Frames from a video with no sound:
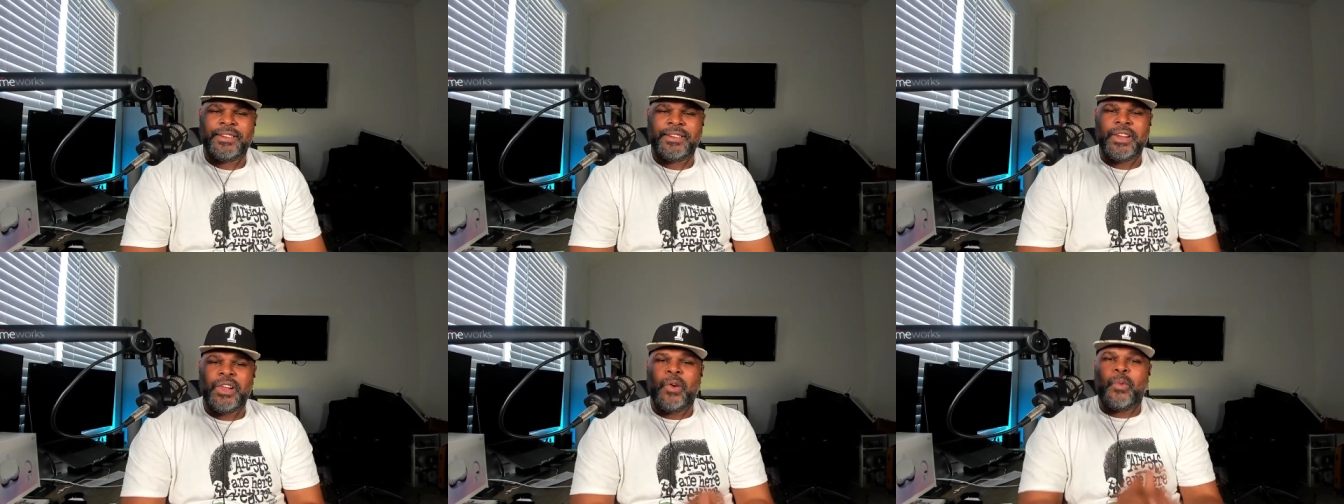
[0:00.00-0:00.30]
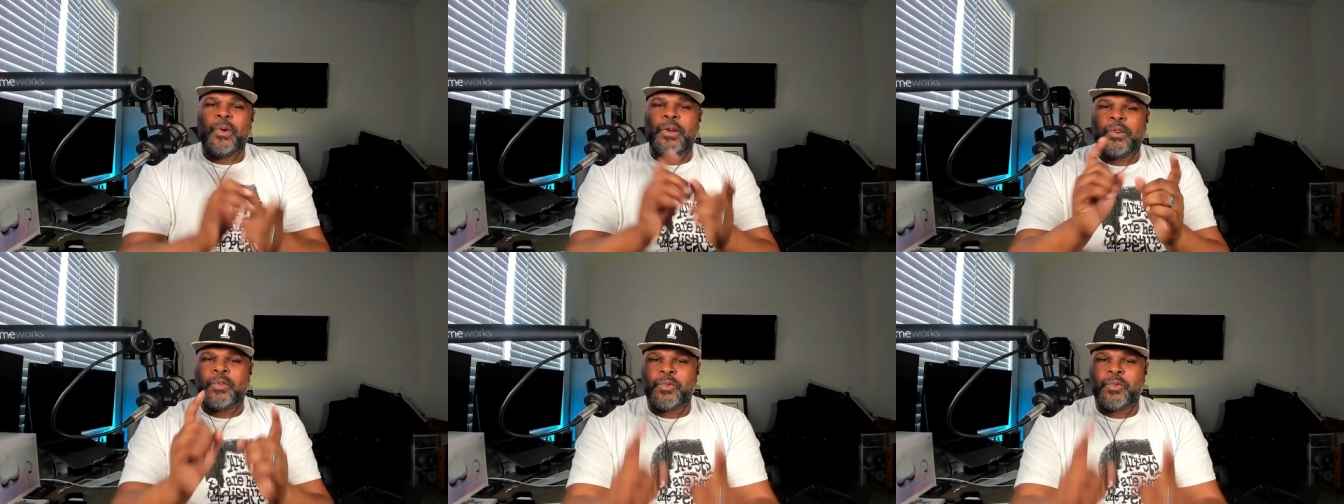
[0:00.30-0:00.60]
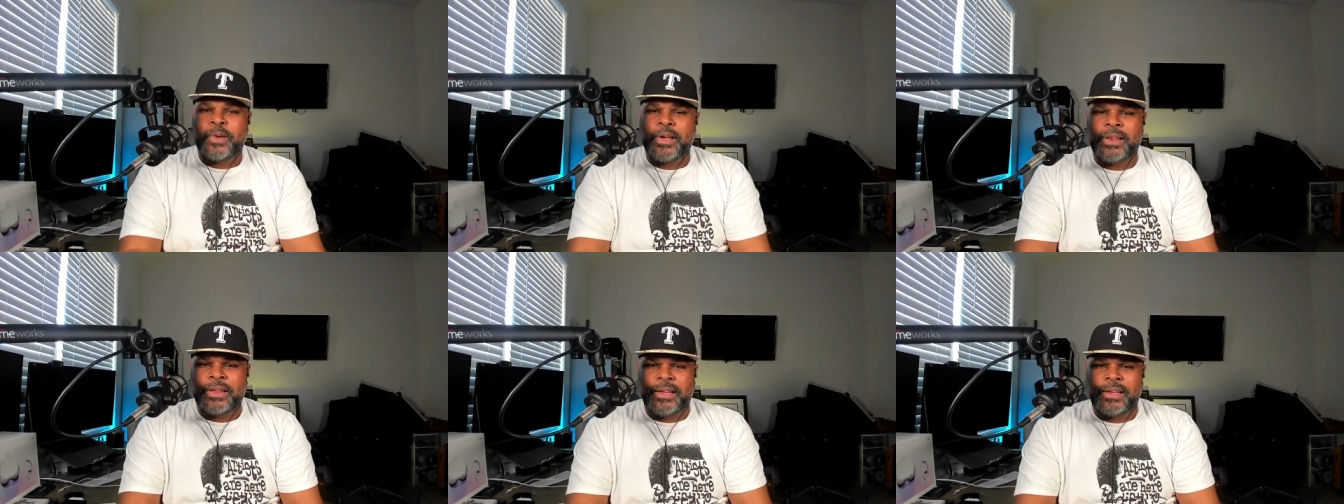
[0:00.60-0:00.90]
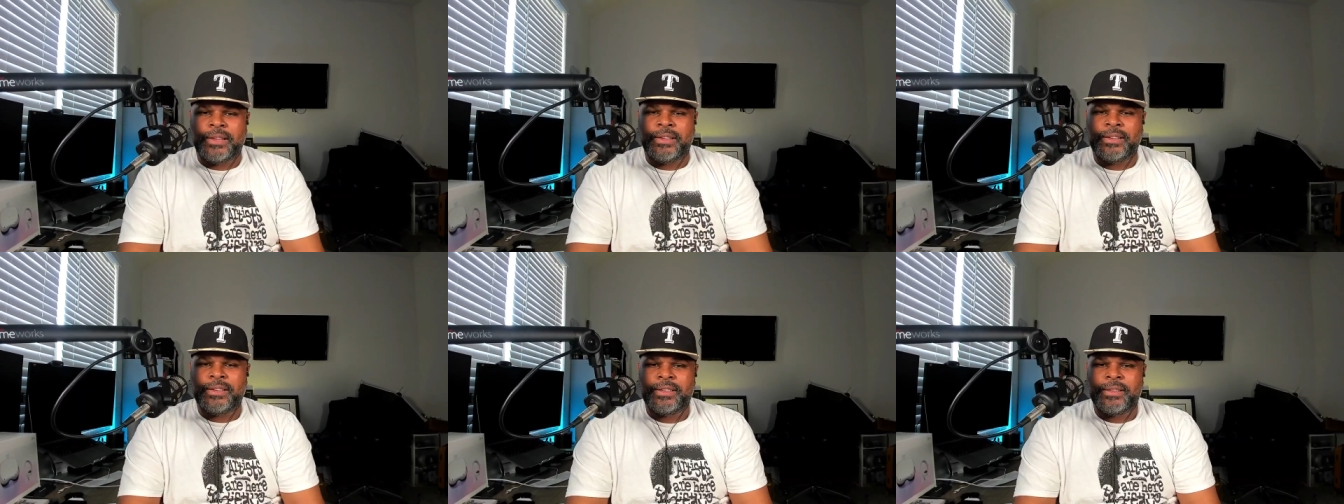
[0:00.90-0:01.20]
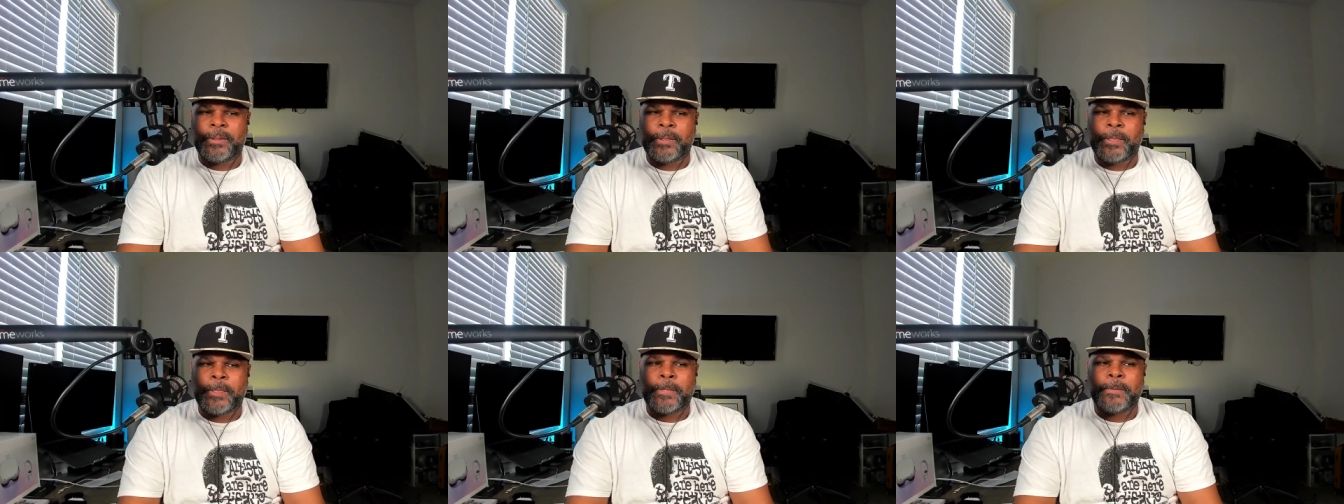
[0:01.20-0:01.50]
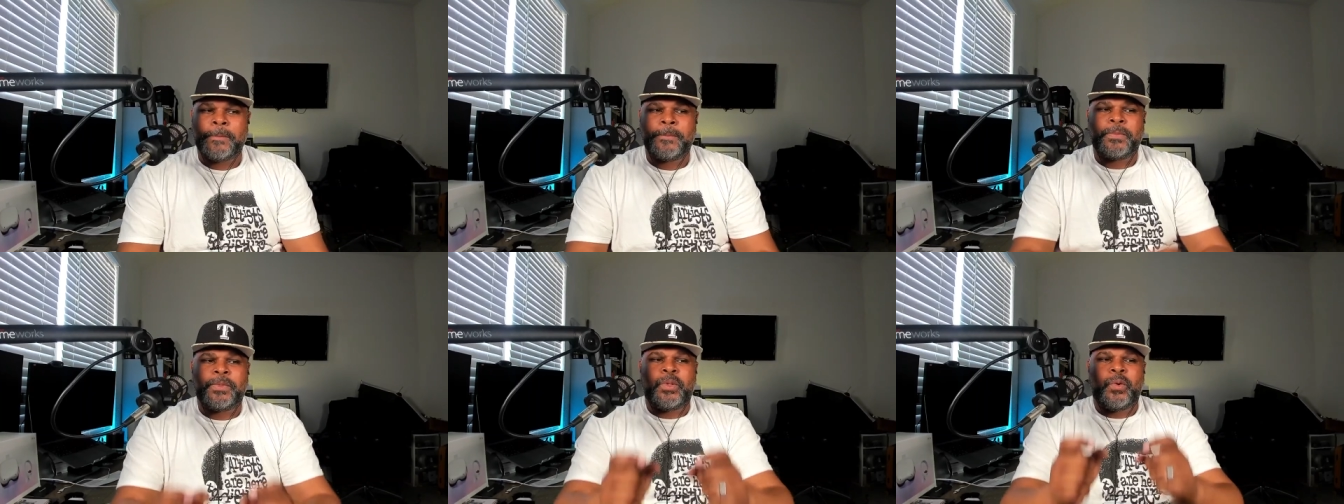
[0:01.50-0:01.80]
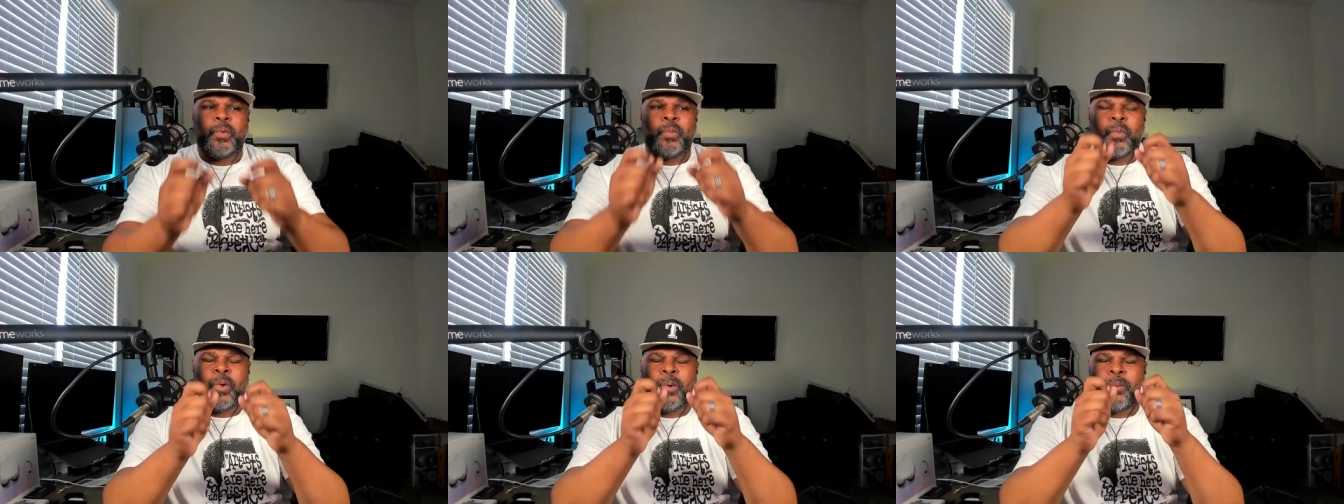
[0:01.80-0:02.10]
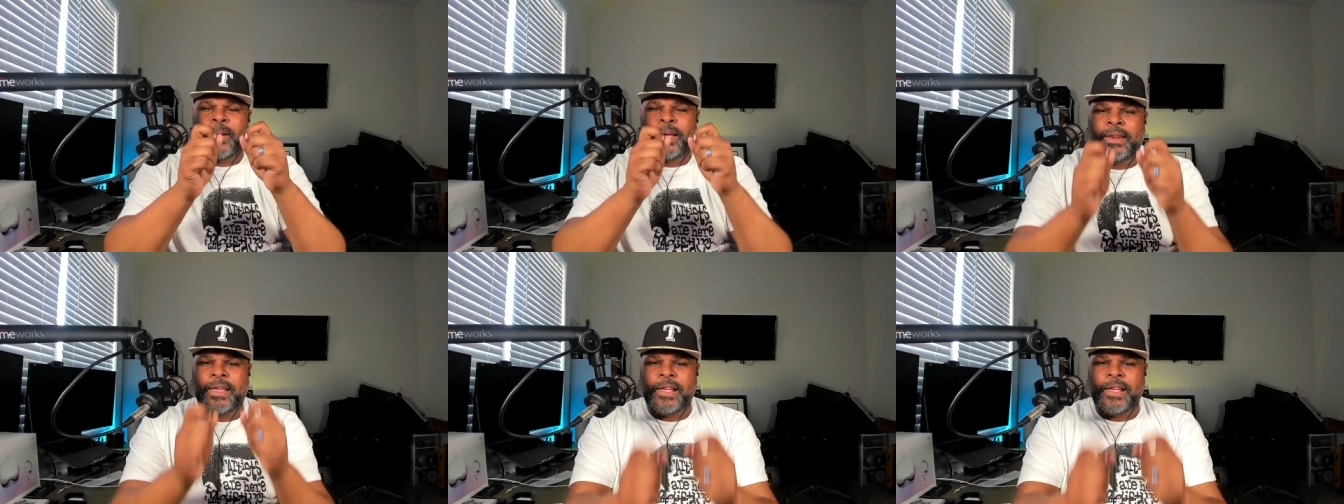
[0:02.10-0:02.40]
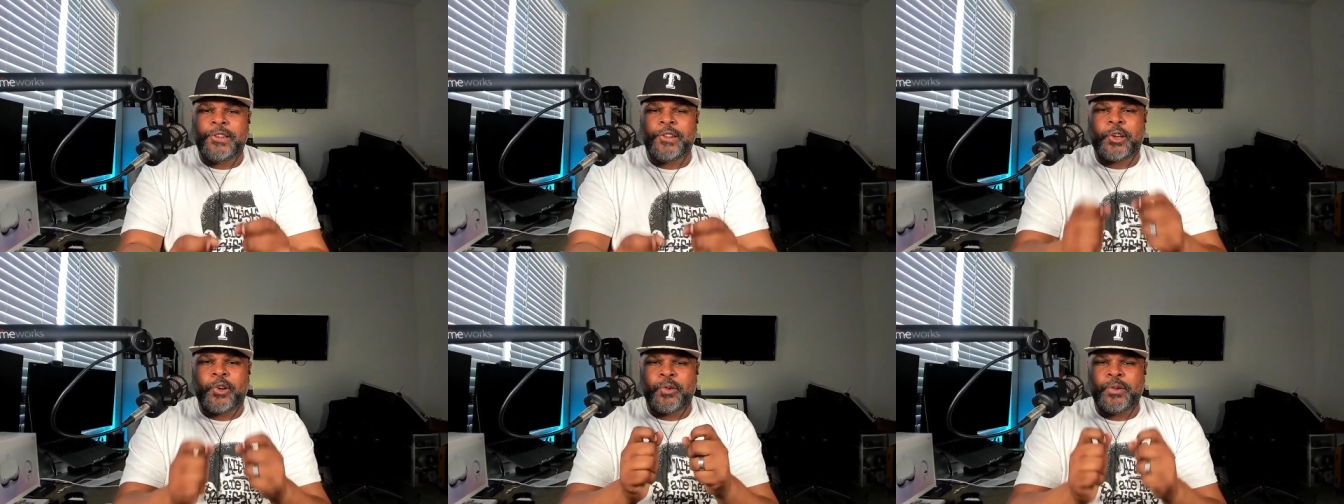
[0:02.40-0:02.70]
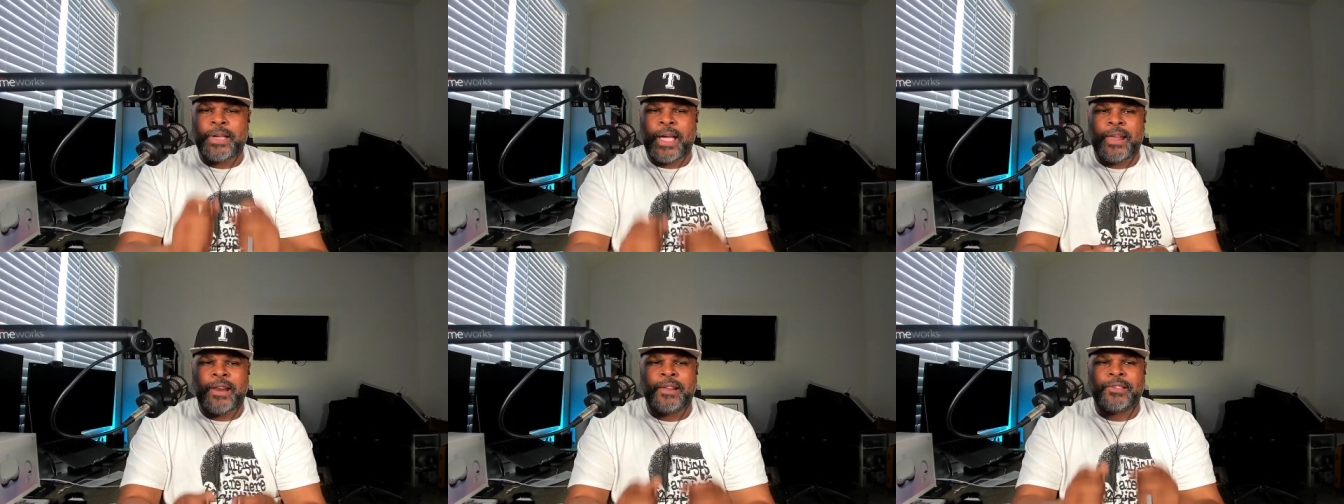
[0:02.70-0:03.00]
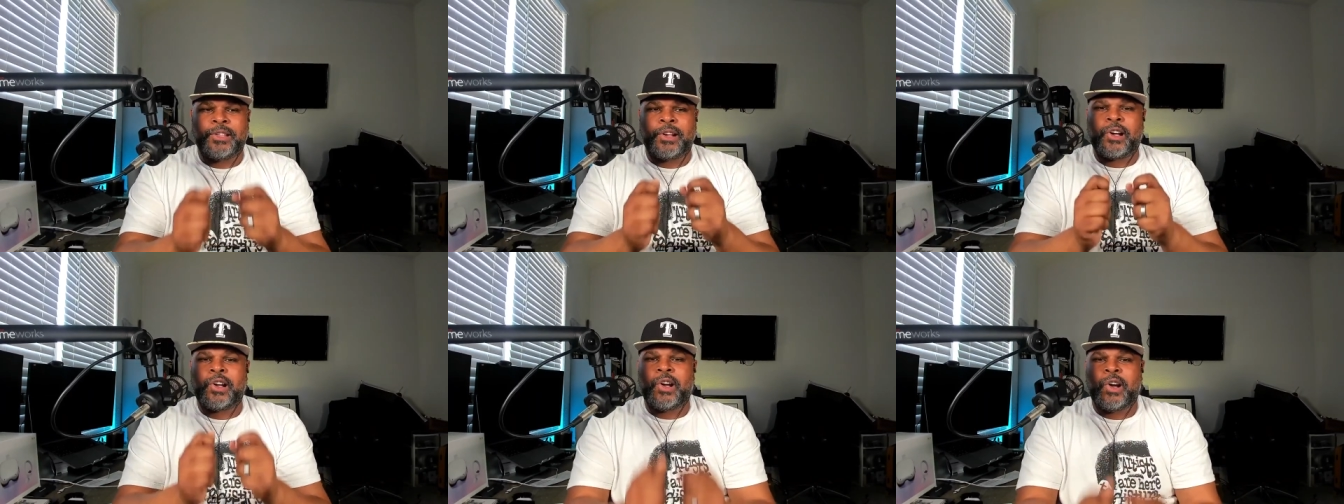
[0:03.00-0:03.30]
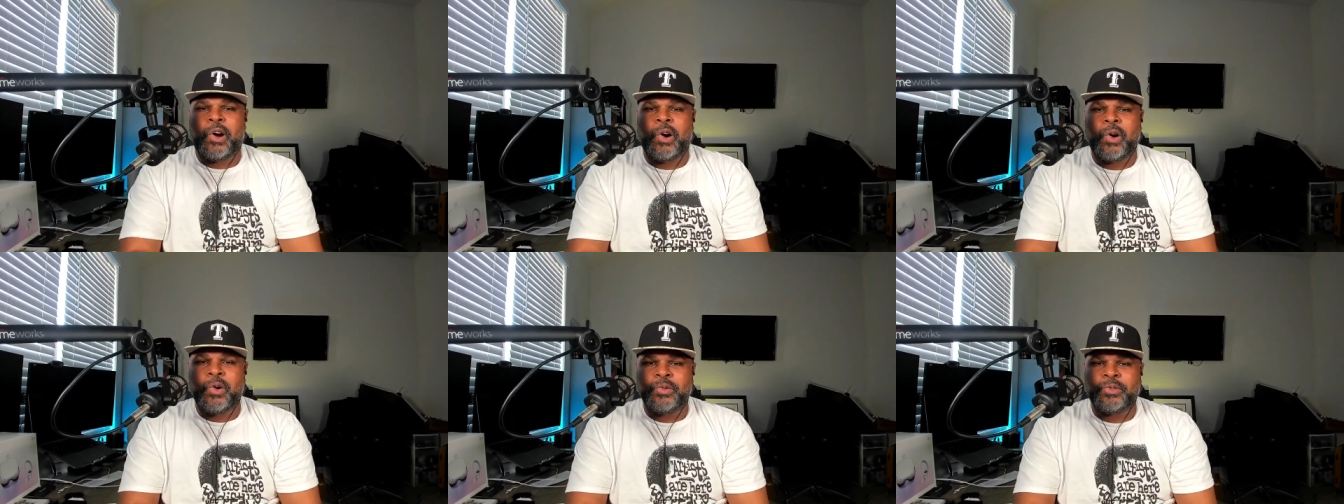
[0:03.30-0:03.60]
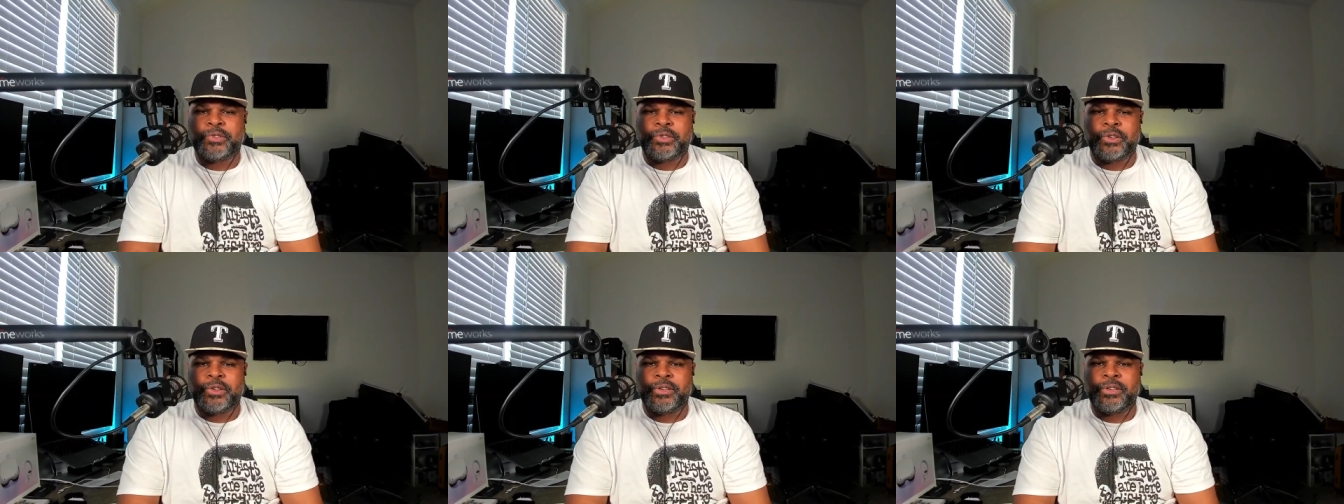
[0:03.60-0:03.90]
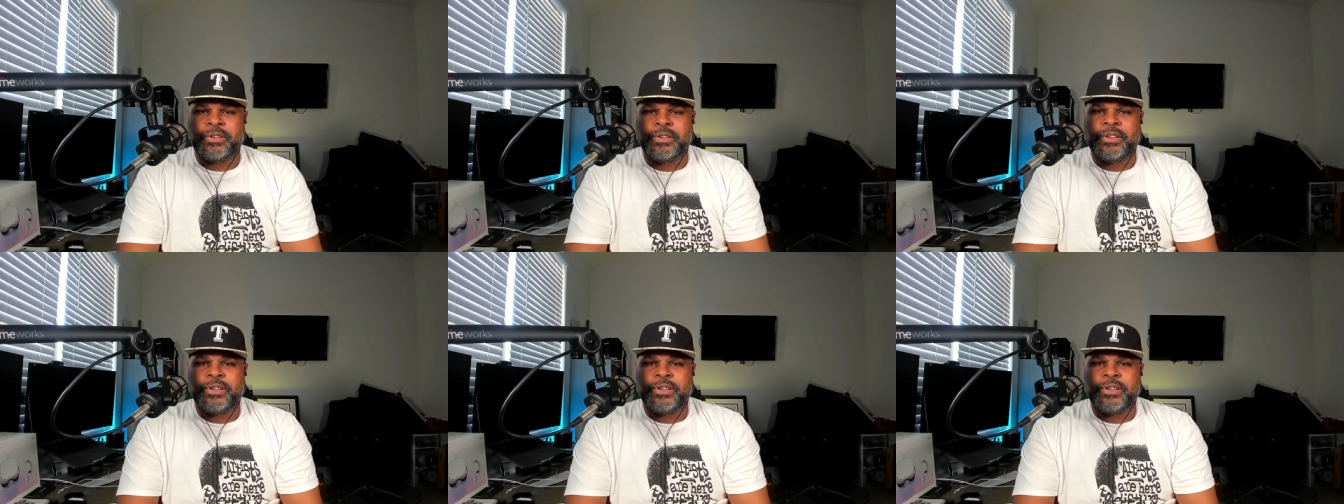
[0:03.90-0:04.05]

When really, what we need to create is a culture